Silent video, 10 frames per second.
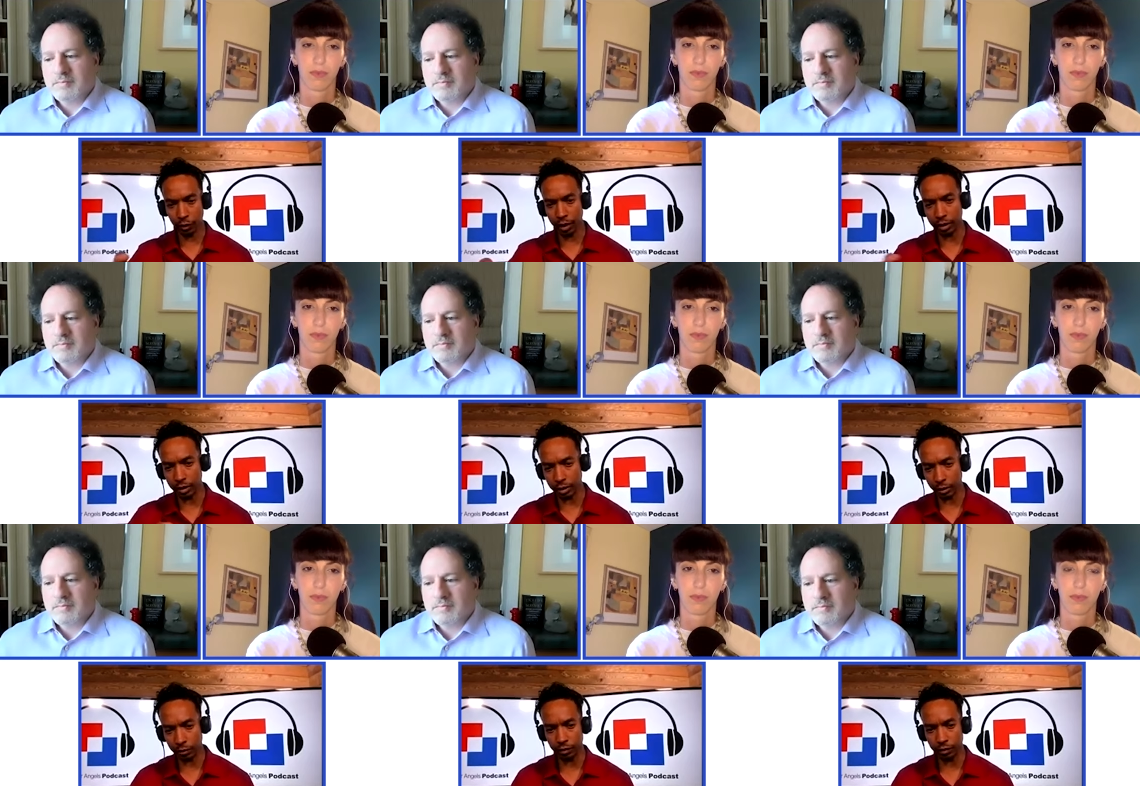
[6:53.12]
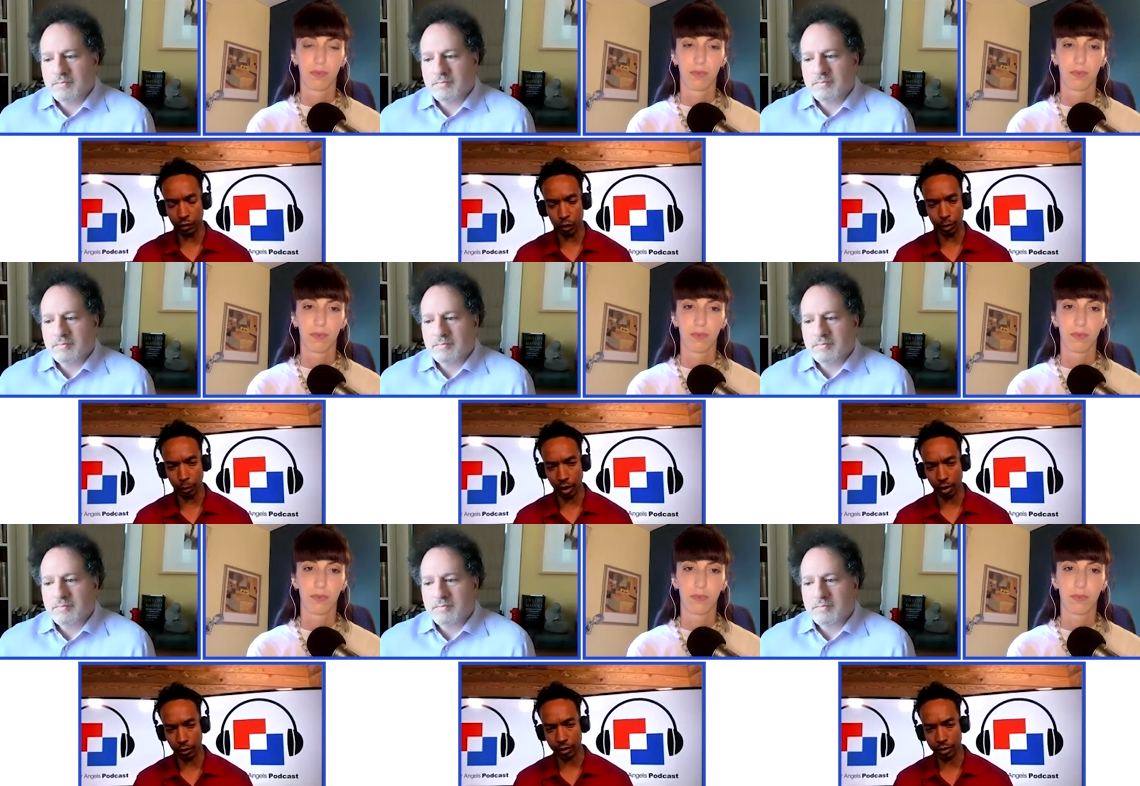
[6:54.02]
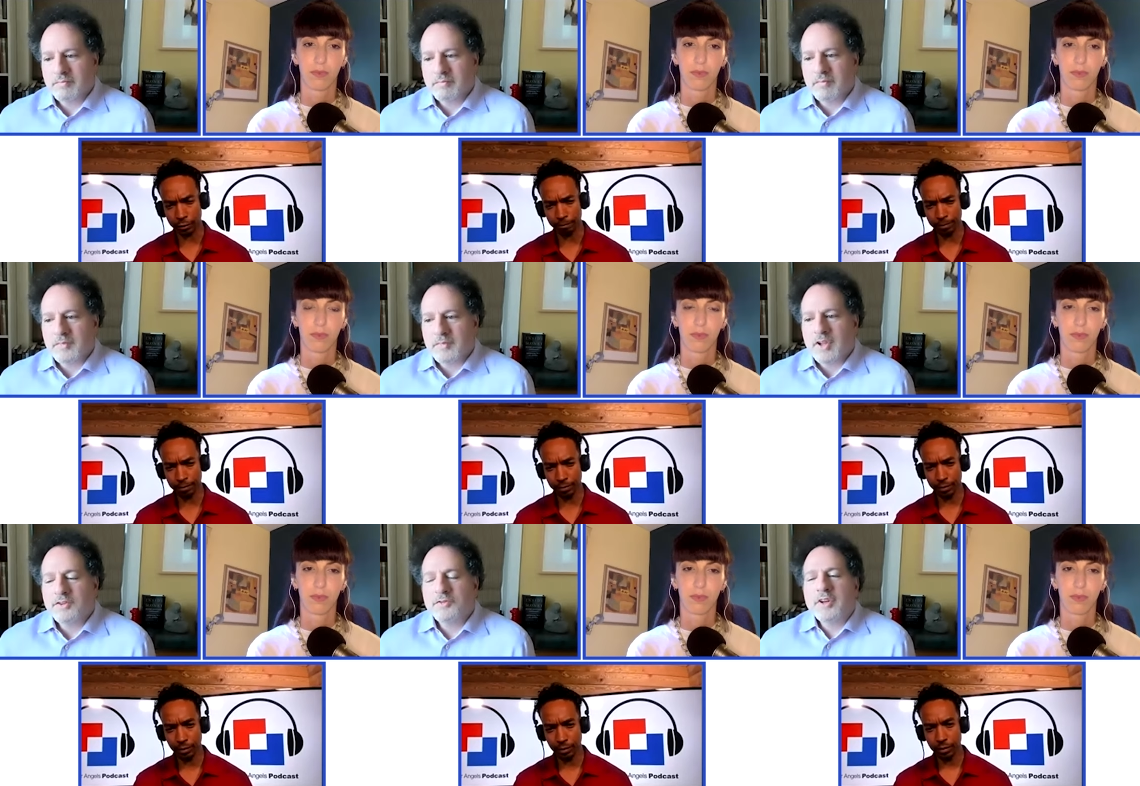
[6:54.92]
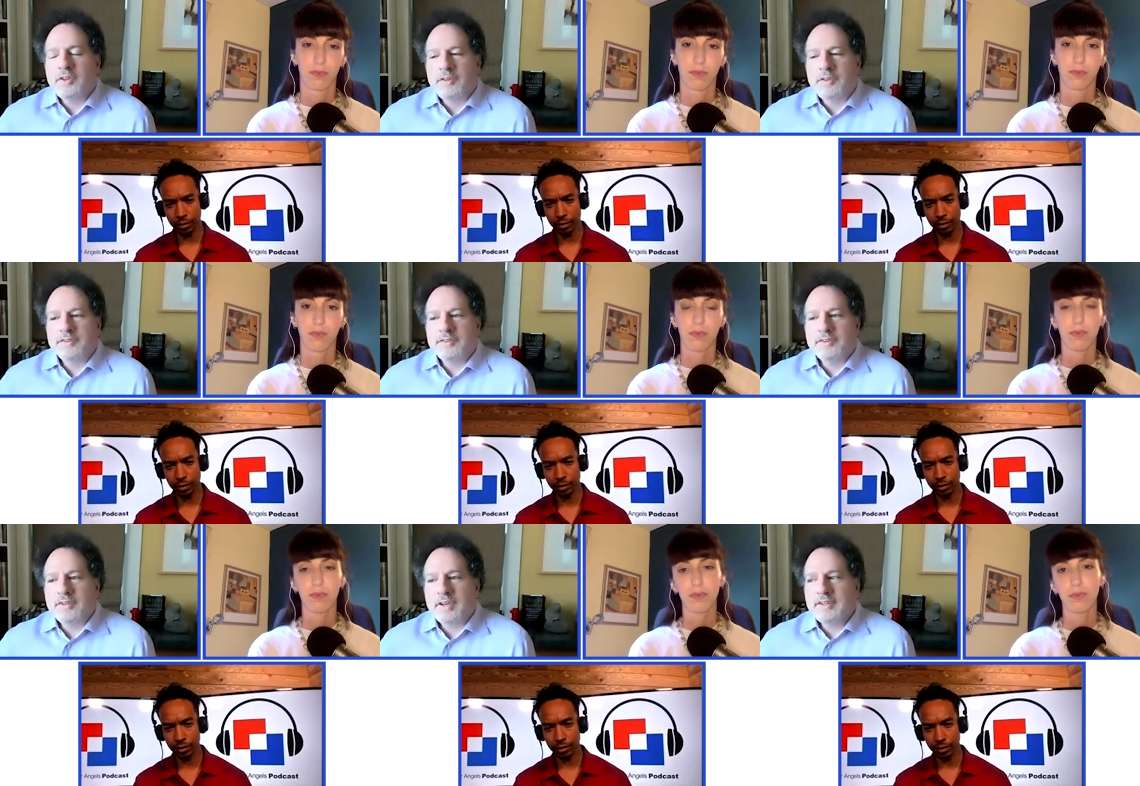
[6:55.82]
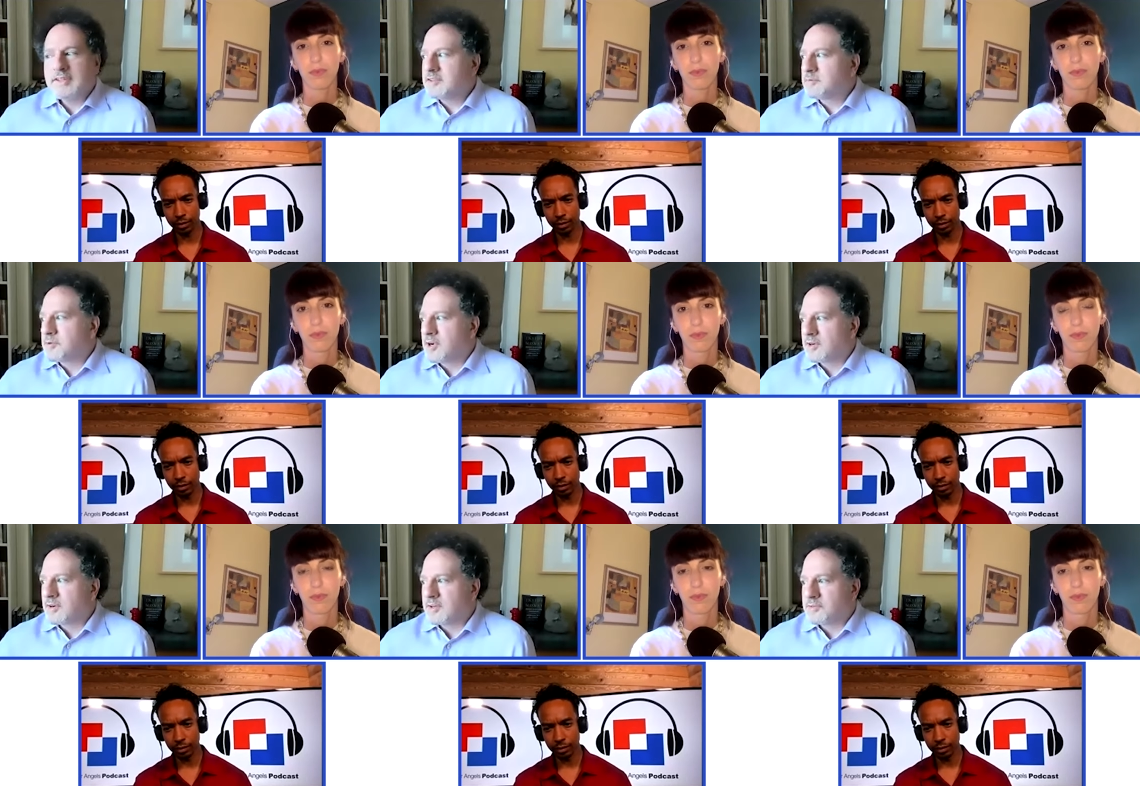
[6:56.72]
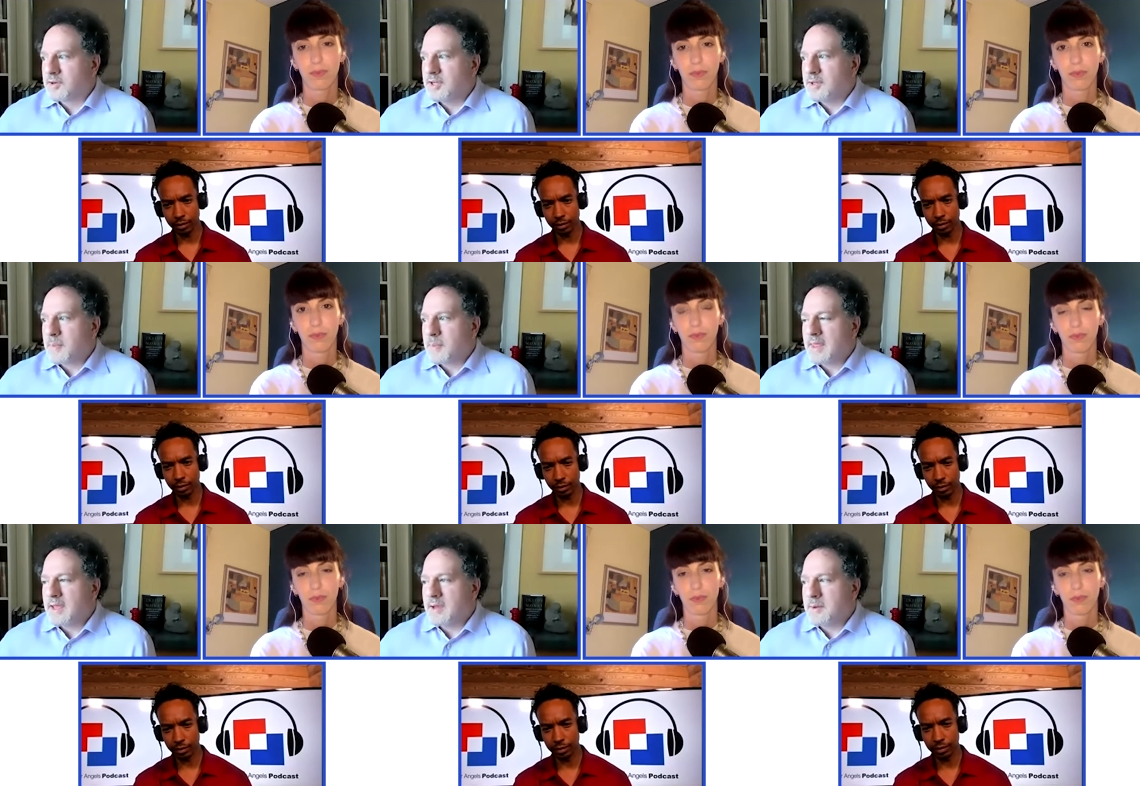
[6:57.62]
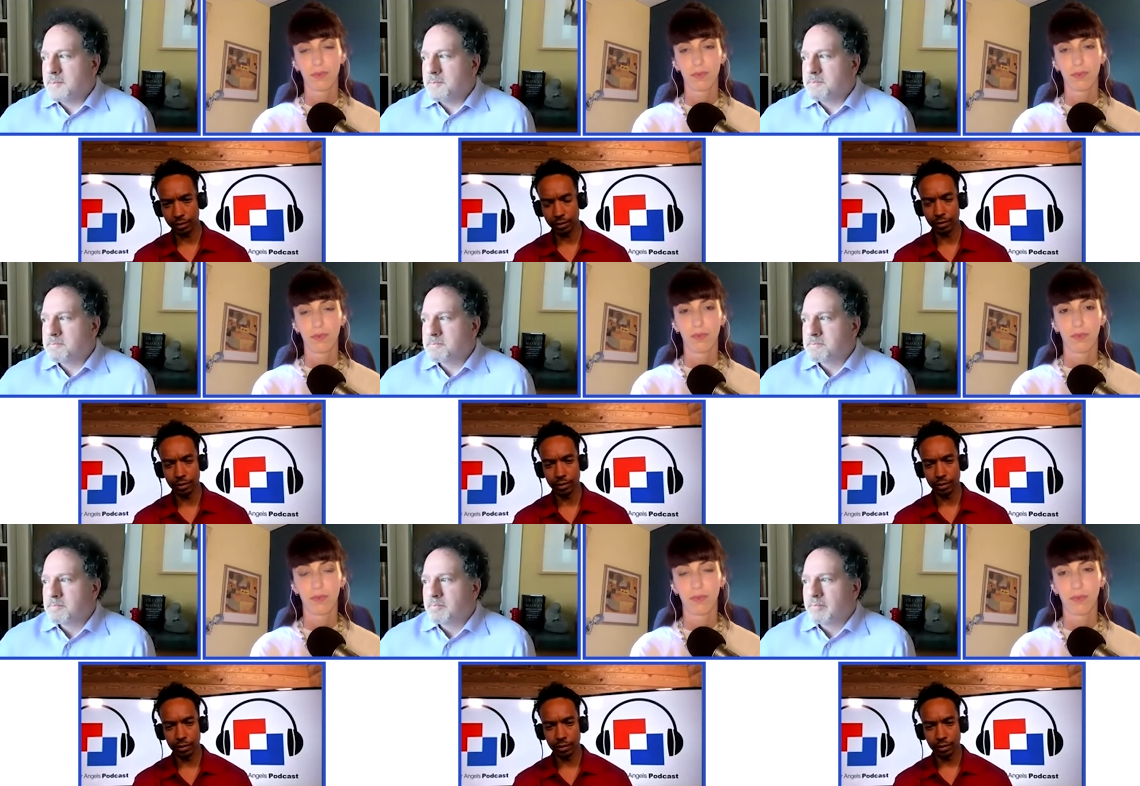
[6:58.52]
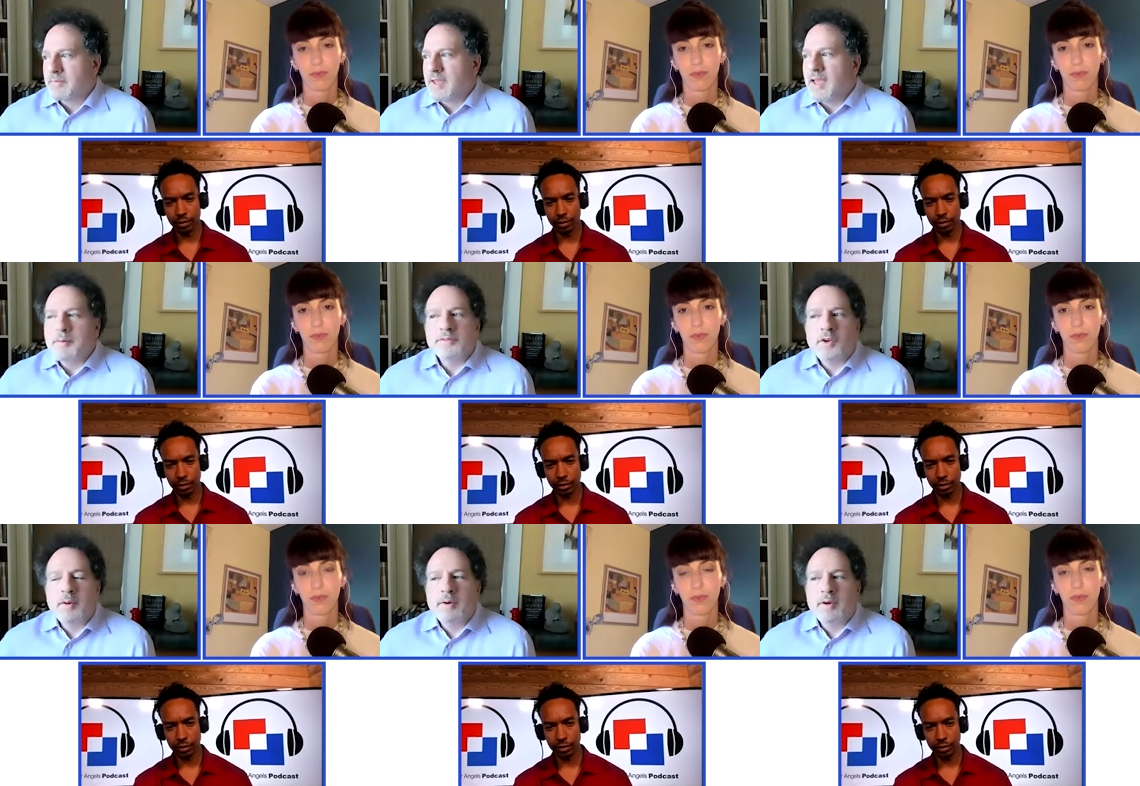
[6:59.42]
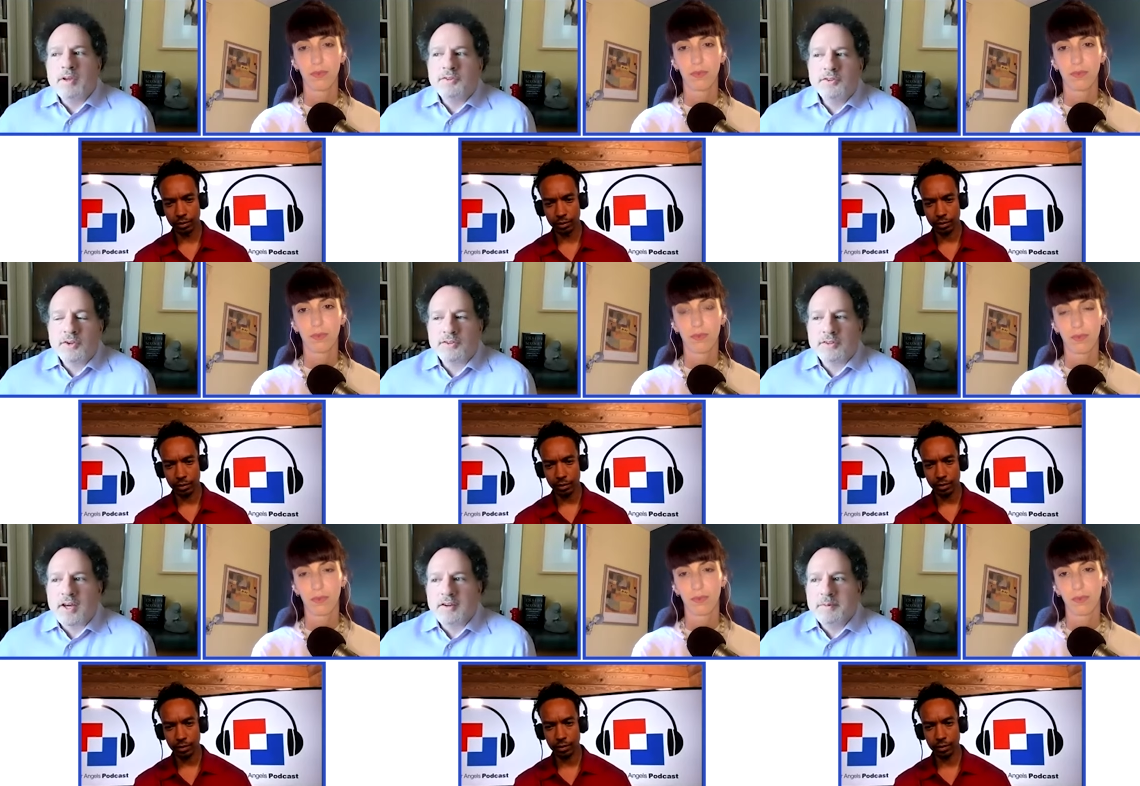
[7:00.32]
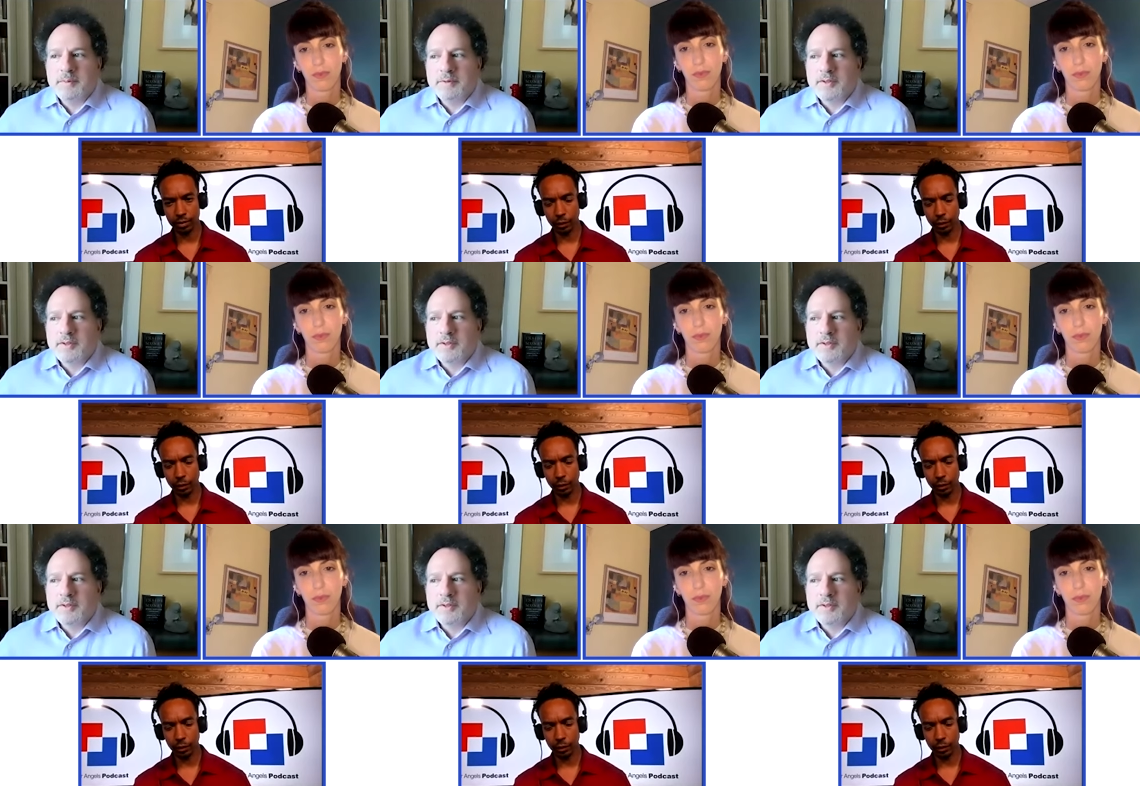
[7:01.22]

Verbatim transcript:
Speaker 1: phase of, of human progress. It's
Speaker 2: funny that this this idea of progress, right? Mm-hmm um, so Emma, if you talk to a lot of people you